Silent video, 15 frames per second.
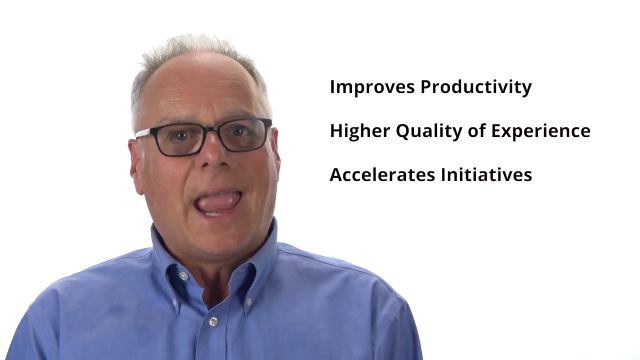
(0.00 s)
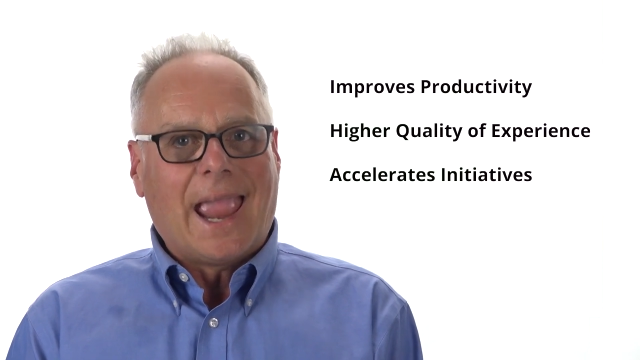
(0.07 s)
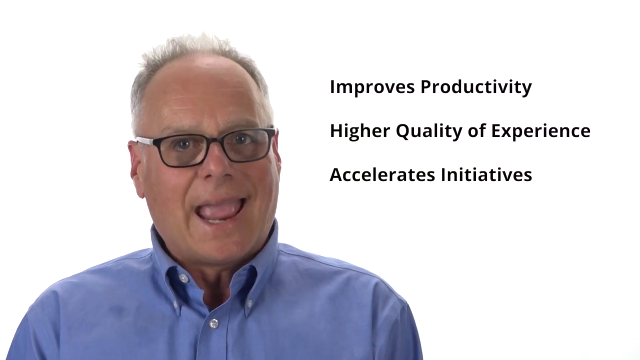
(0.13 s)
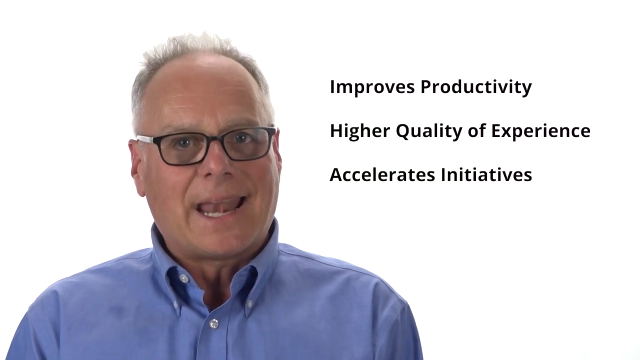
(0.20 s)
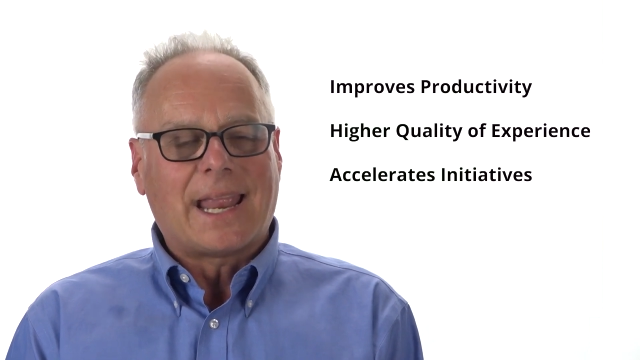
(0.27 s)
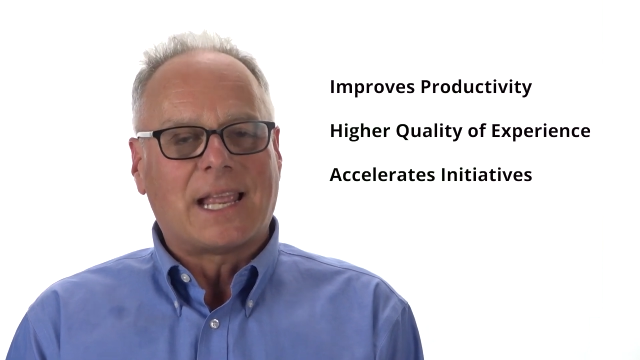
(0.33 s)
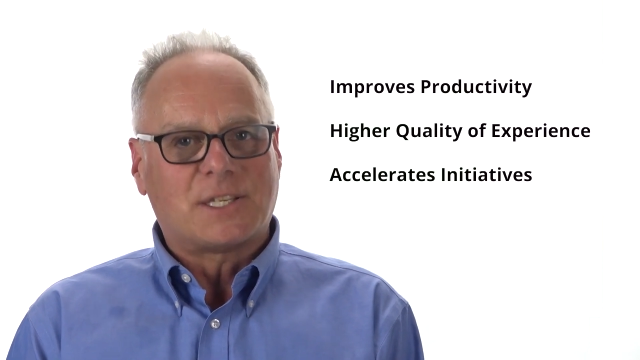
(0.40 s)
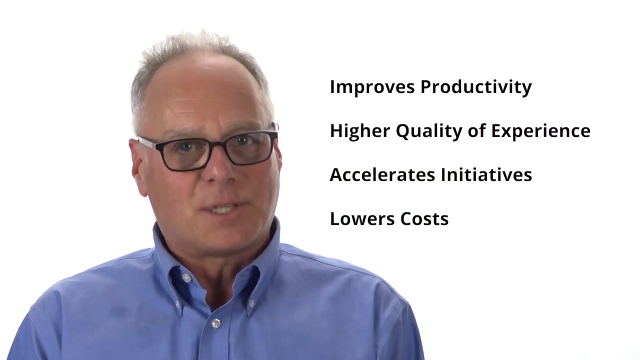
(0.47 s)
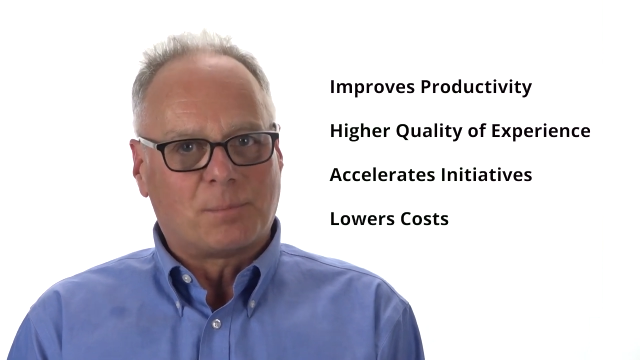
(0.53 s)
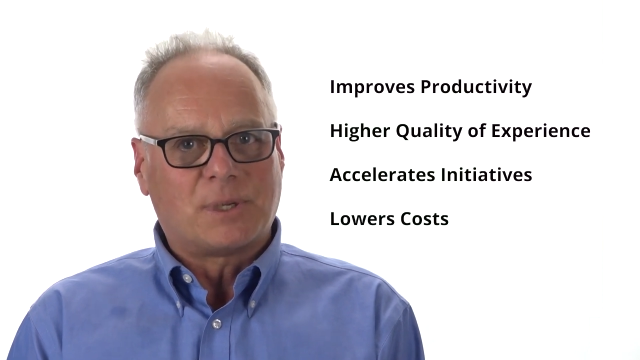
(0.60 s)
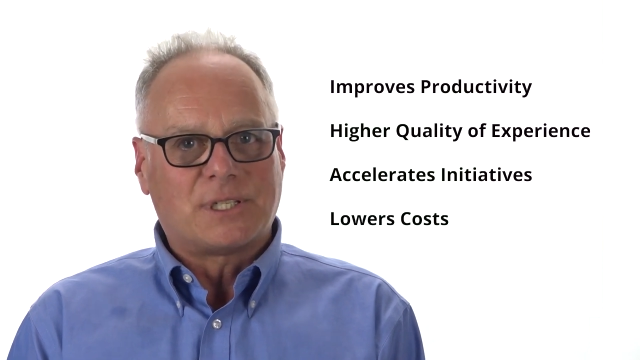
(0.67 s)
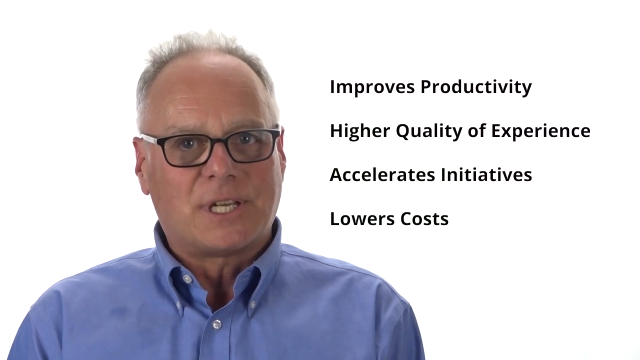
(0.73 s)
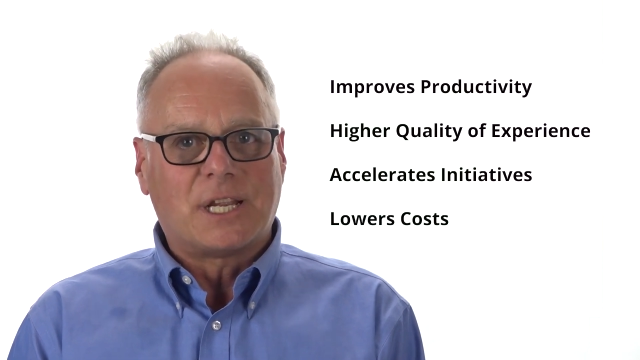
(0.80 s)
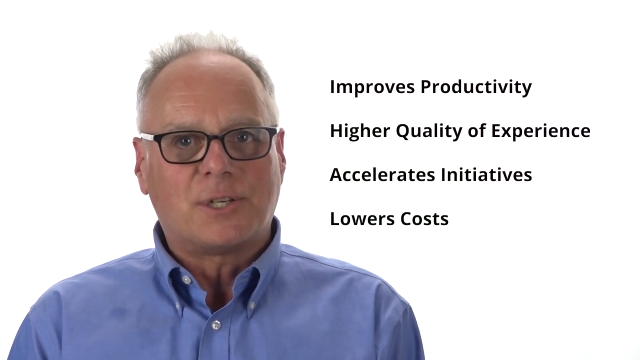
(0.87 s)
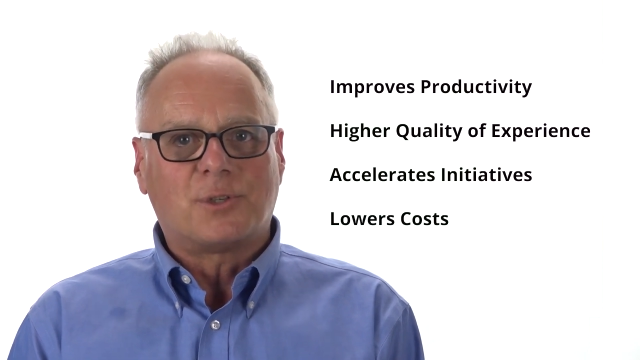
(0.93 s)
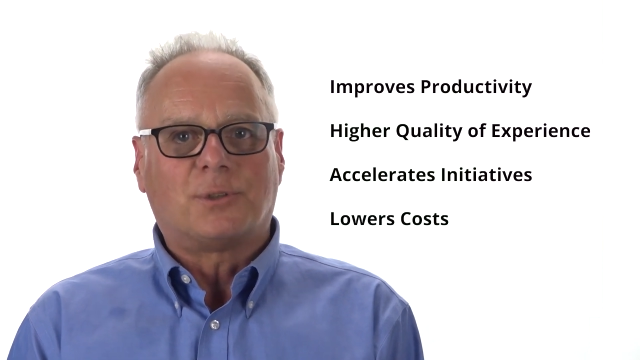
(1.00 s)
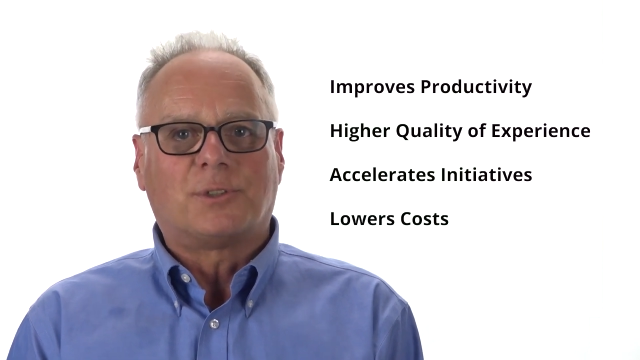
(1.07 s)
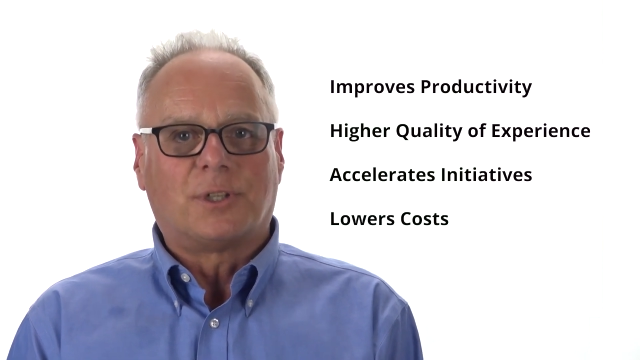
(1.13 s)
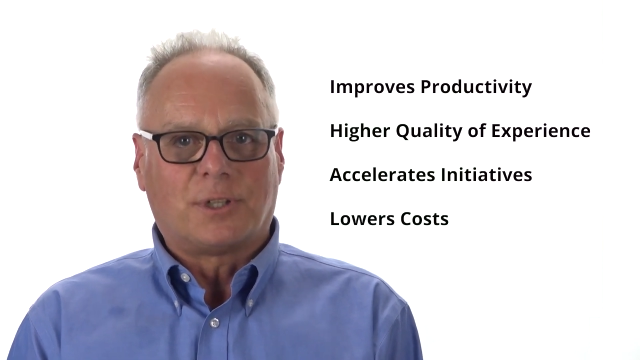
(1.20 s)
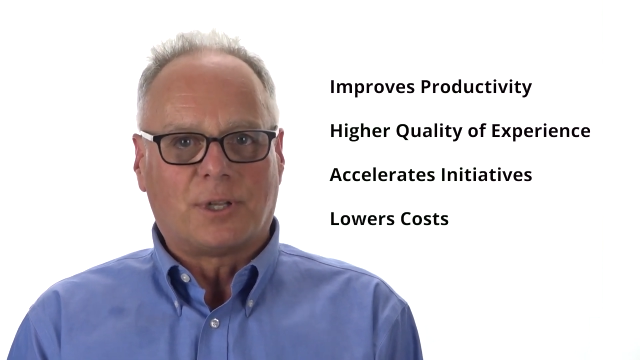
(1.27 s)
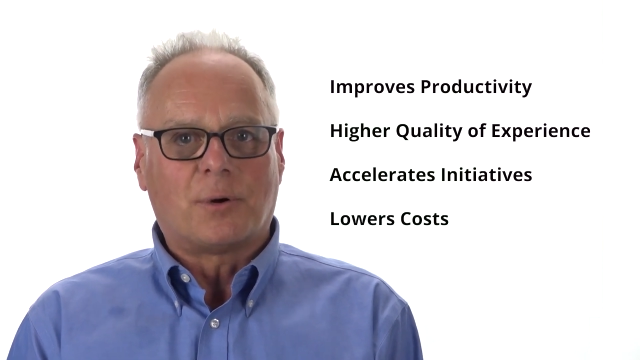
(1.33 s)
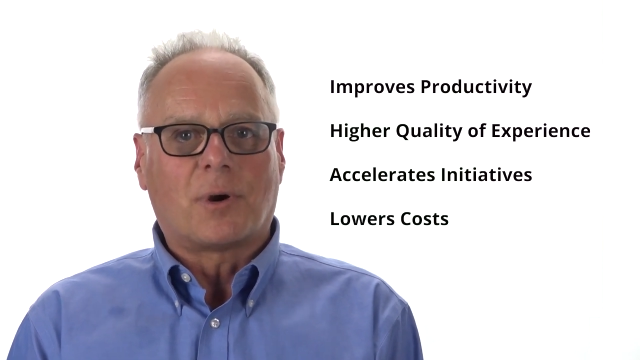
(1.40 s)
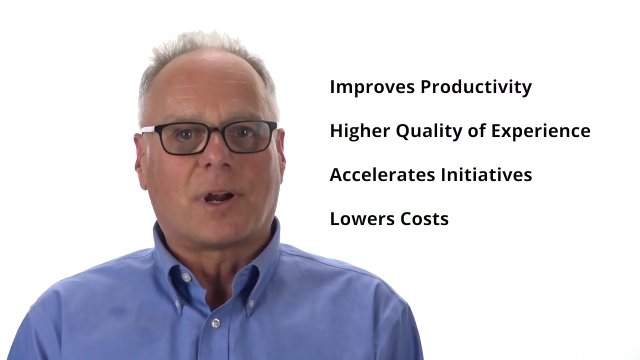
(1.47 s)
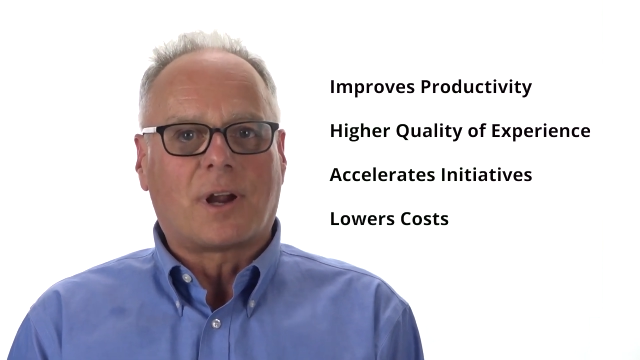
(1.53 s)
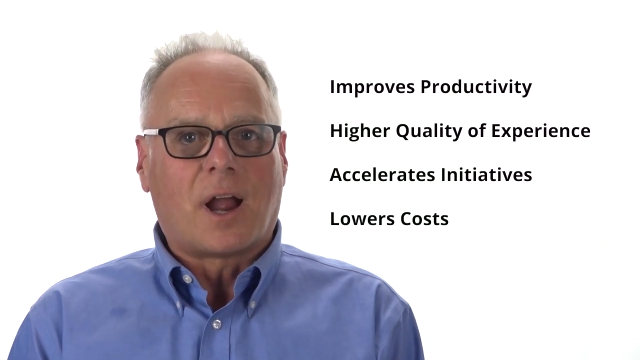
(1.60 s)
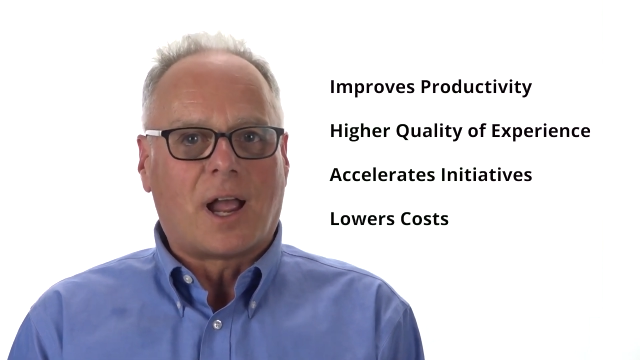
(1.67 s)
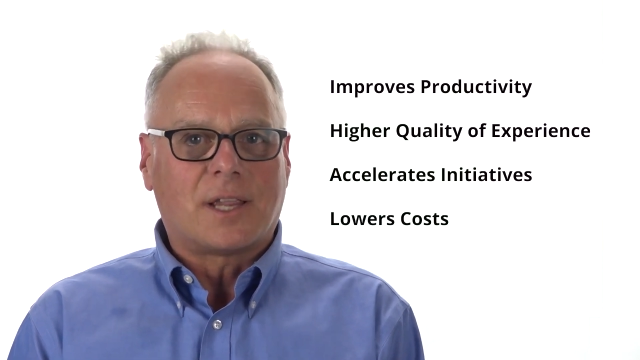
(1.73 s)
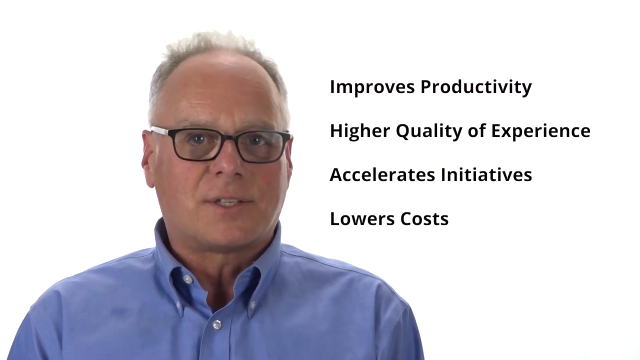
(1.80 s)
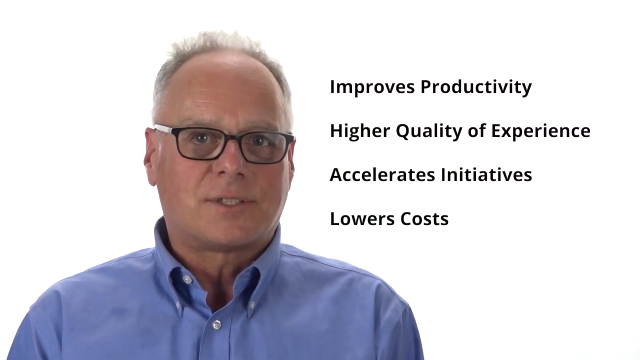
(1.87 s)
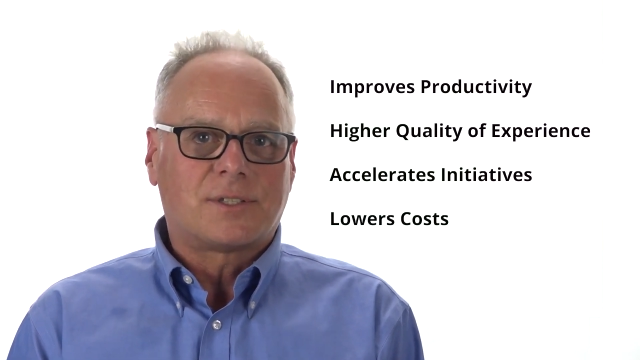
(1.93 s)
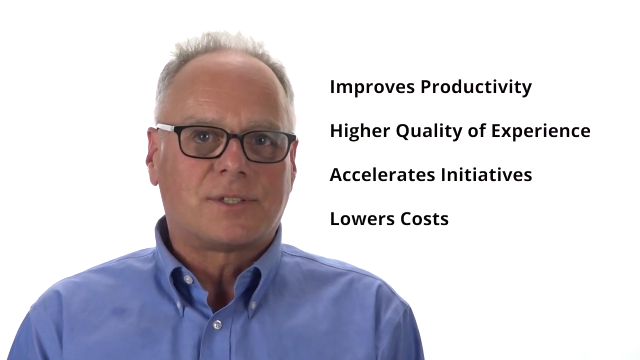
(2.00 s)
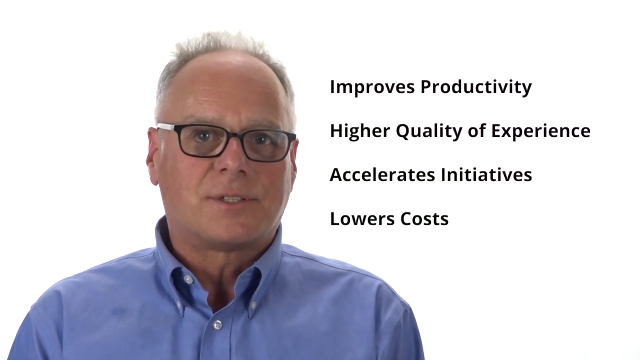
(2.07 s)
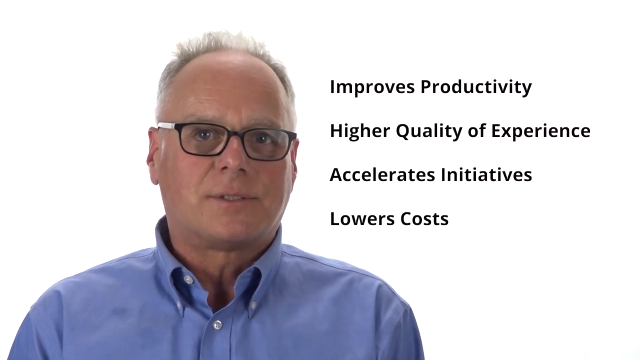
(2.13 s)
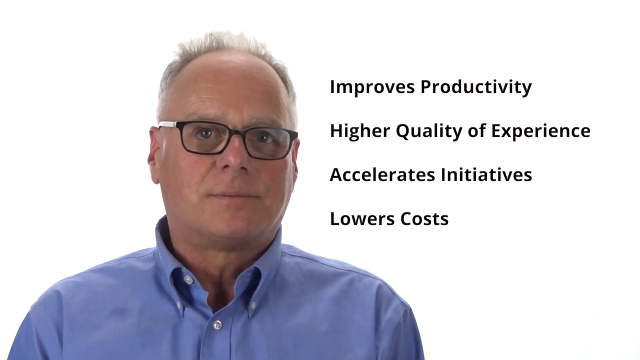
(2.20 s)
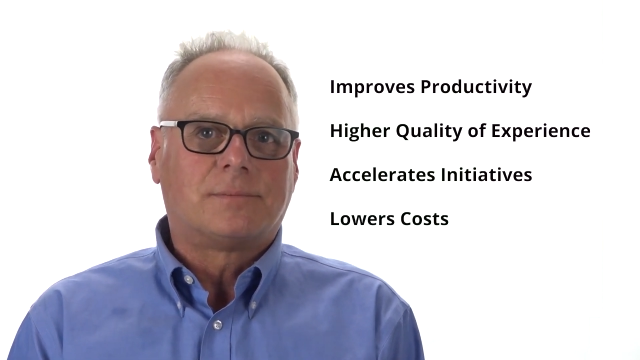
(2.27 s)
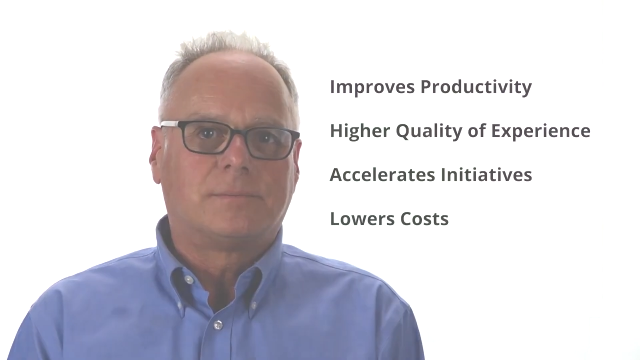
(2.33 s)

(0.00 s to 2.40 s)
and has the potential to lower costs.